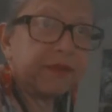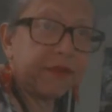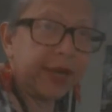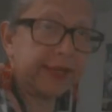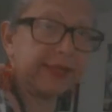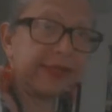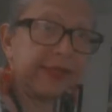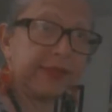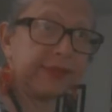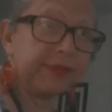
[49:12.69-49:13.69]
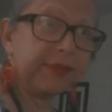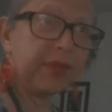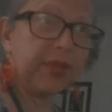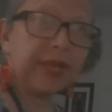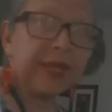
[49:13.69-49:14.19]
France
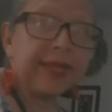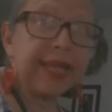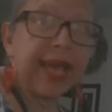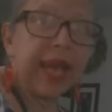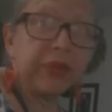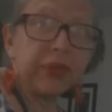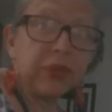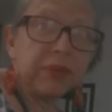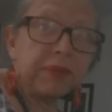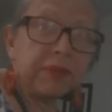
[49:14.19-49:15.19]
the outcome